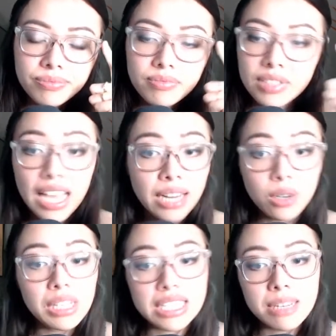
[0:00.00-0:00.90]
And
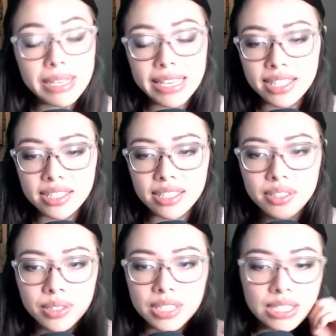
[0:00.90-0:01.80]
only Timmy gets it,
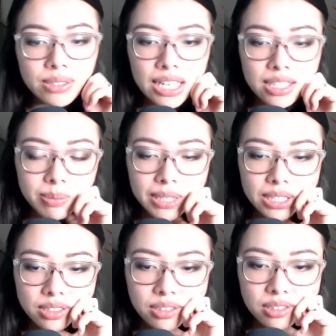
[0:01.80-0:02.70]
so it's still kind of
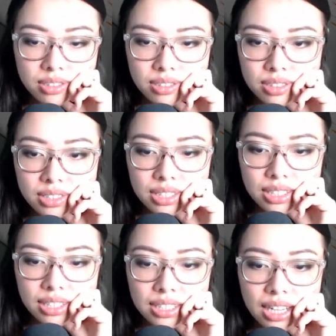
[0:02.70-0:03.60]
special.
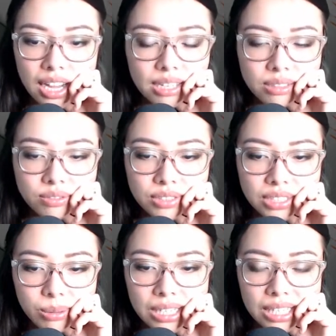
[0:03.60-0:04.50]
I don't really
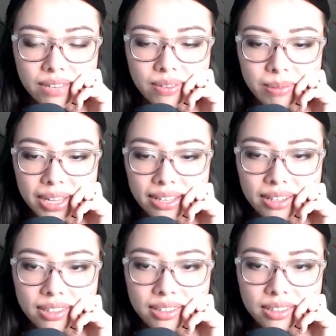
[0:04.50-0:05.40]
want to give him like
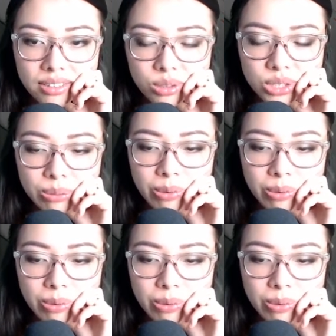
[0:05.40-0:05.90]
a little sip of